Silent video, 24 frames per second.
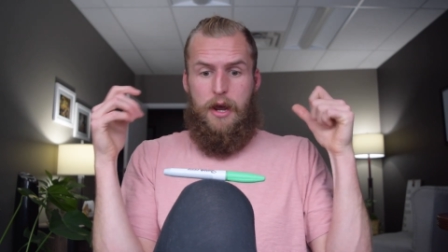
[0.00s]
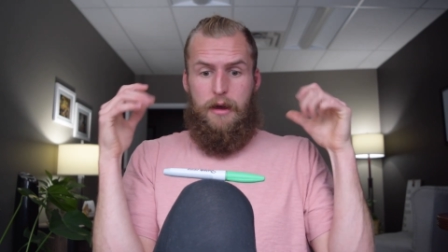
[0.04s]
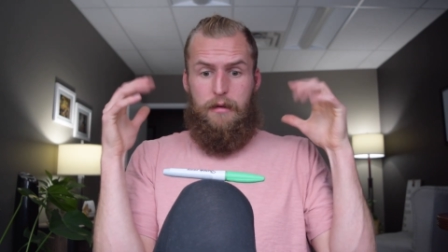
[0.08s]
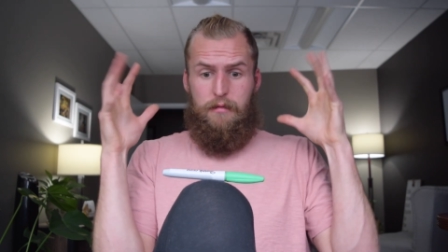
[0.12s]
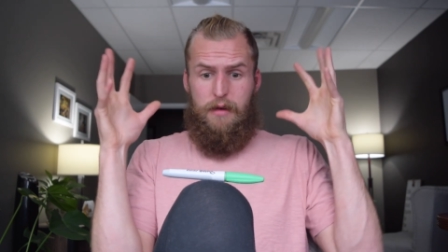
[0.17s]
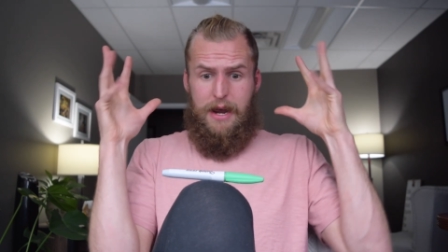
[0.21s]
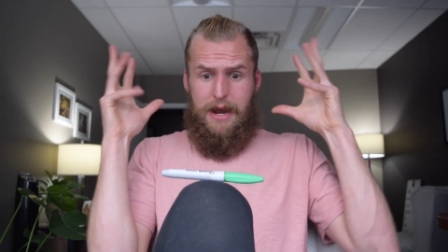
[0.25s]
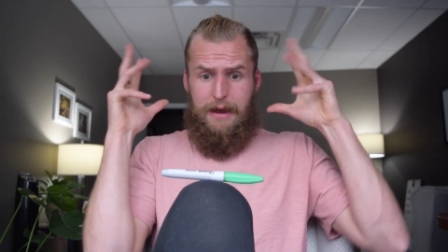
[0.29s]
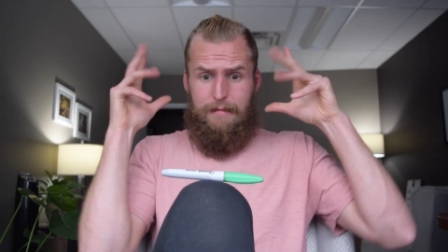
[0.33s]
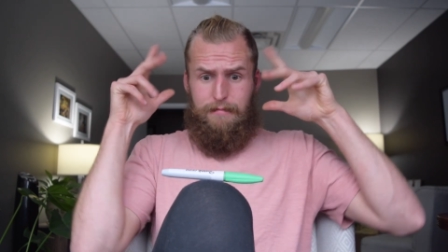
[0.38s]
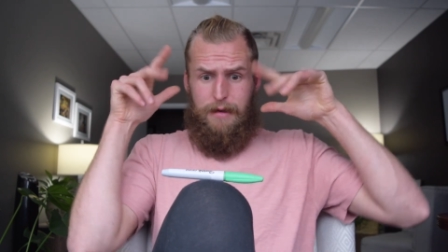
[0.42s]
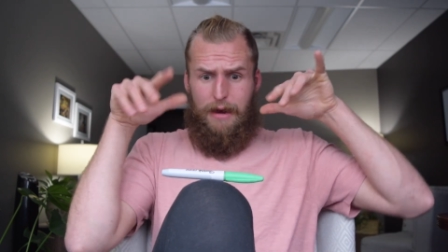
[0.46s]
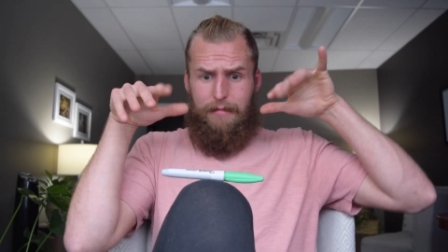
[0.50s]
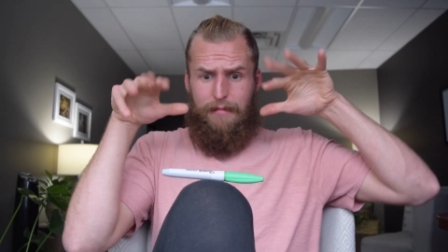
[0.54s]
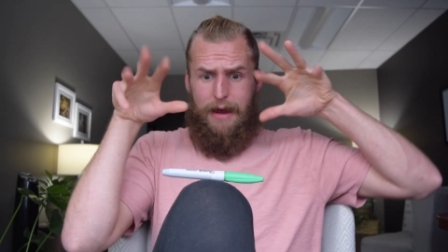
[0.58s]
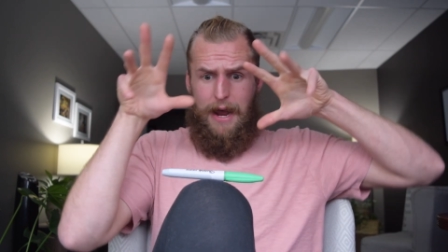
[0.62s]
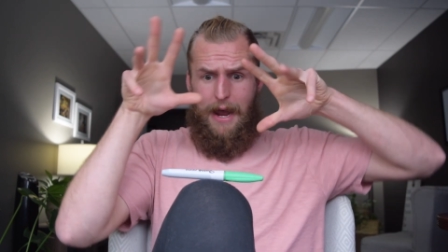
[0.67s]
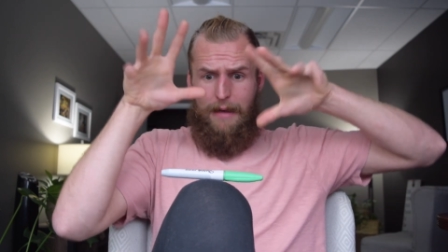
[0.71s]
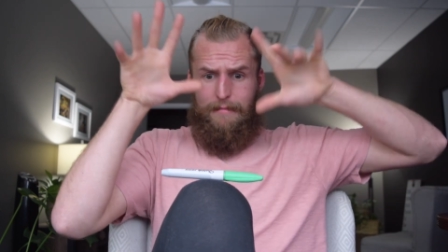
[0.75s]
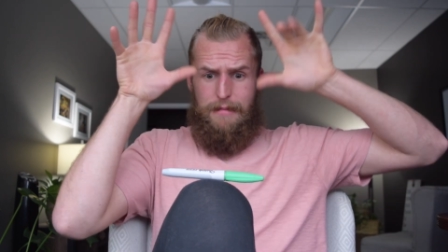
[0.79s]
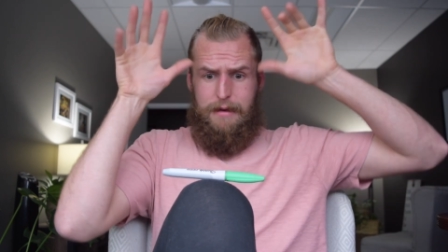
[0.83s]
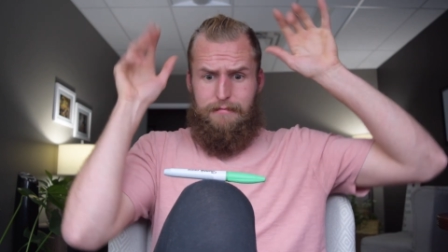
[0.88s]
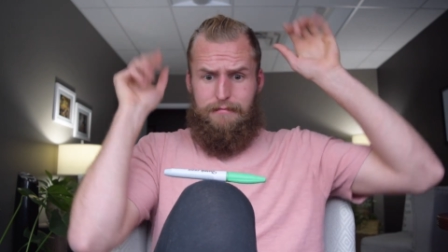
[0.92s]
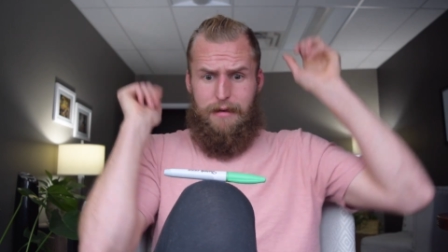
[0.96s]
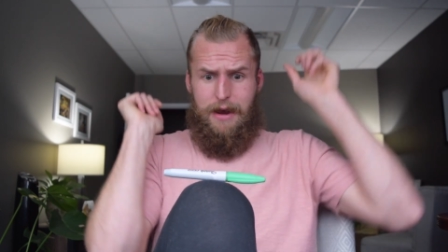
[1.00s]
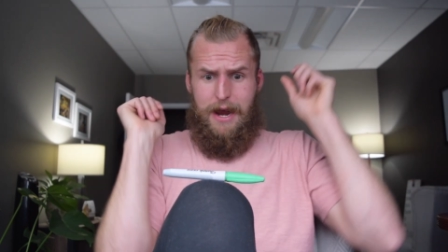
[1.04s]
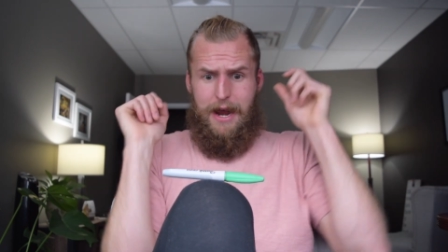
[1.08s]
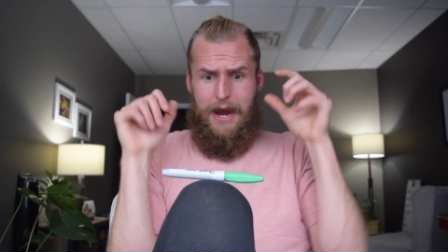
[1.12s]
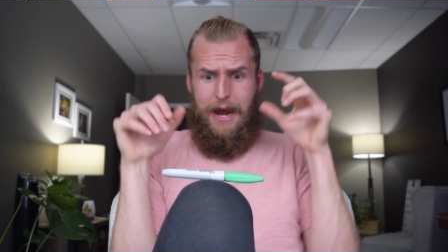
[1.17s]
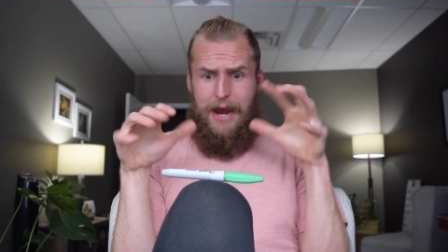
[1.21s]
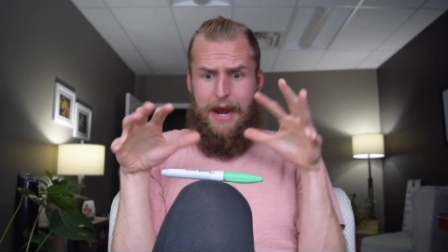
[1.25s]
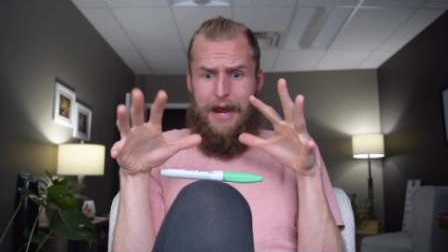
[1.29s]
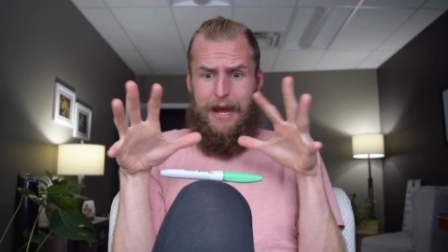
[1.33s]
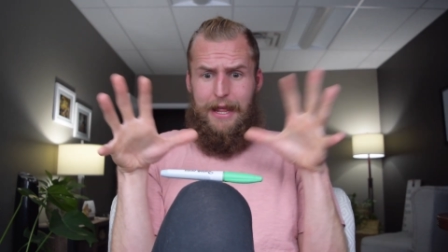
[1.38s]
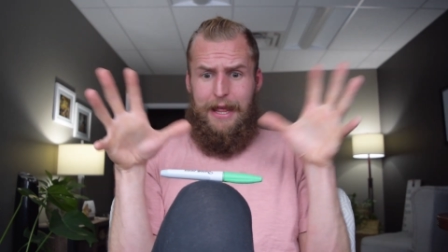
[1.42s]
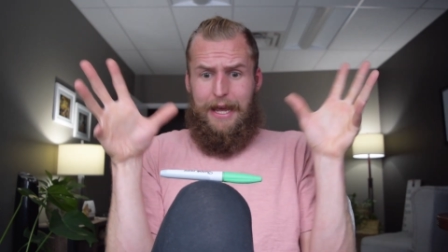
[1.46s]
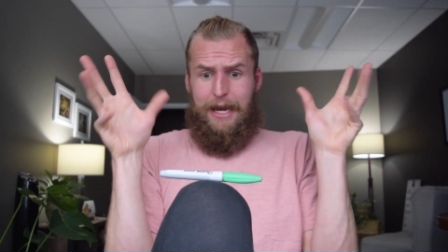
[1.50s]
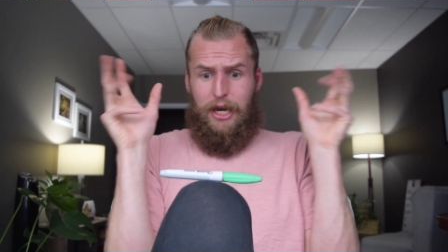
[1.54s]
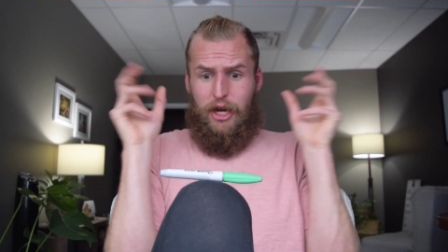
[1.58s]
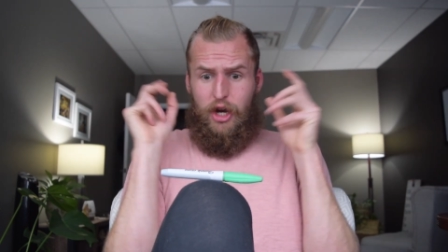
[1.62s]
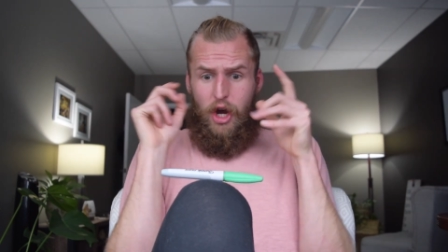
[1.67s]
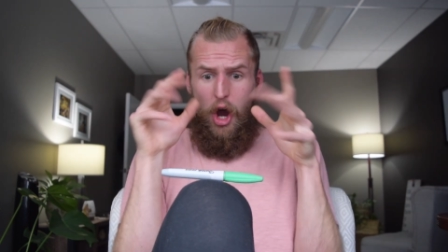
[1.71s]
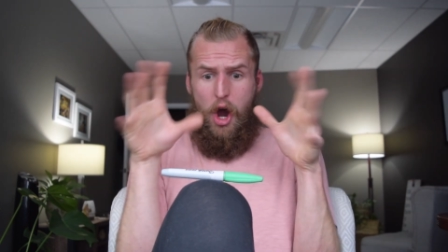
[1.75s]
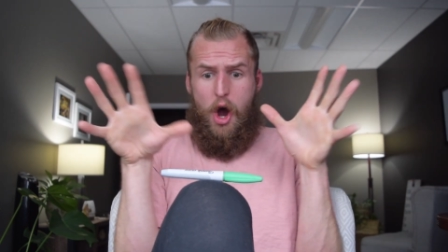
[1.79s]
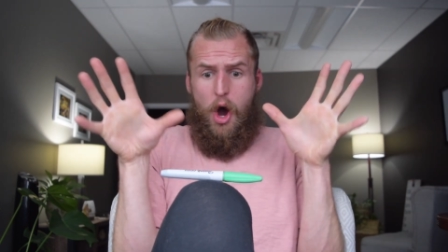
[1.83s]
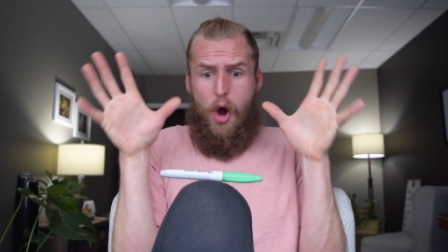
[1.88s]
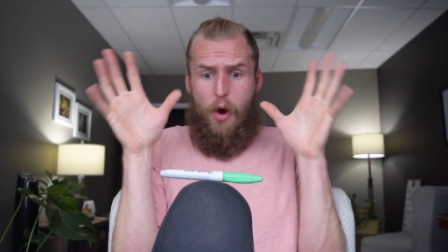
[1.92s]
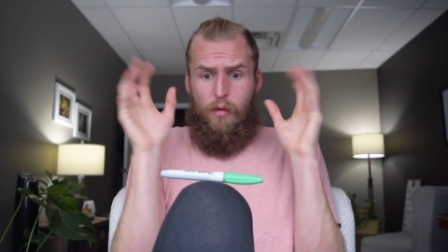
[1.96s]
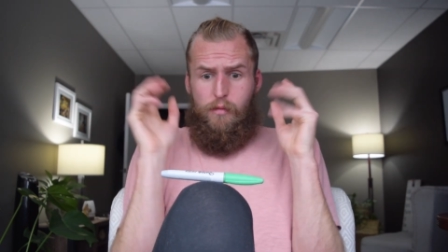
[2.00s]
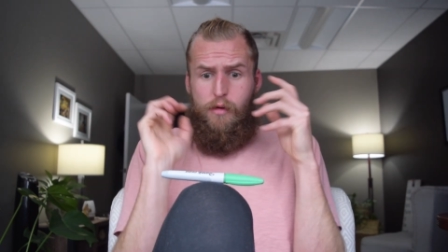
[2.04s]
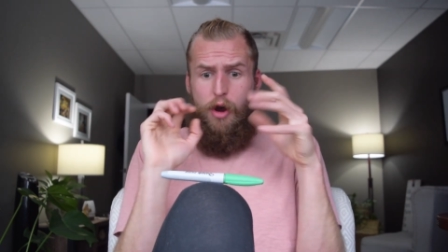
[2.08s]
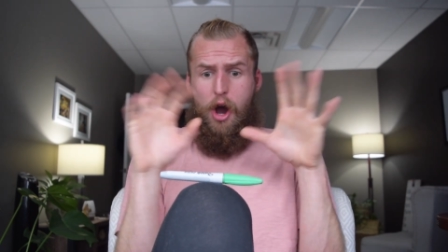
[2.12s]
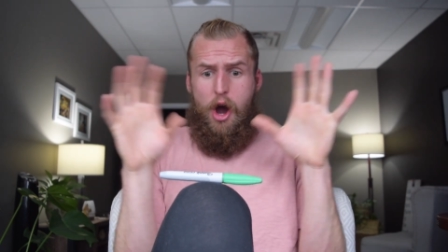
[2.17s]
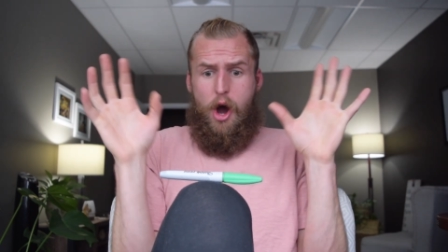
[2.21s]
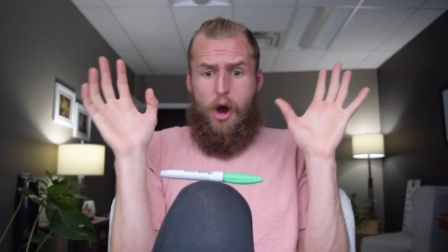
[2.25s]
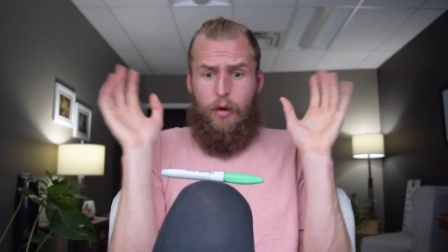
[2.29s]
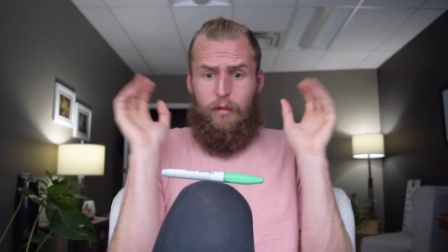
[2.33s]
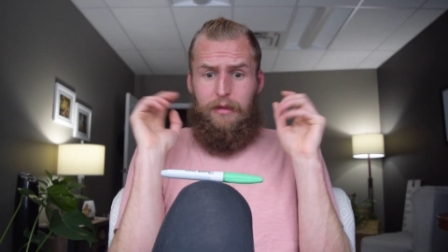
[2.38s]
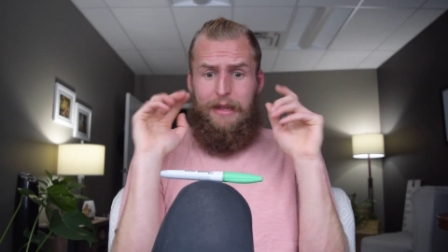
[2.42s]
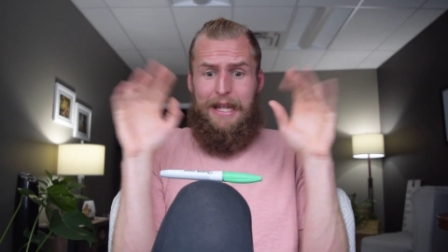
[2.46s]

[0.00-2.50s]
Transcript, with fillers: like, go, go,